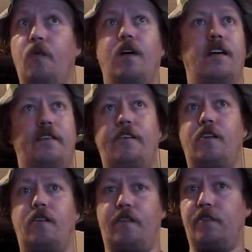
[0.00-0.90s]

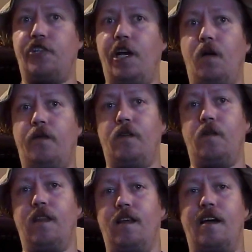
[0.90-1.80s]
the Geodude
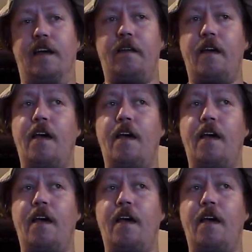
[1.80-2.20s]
line,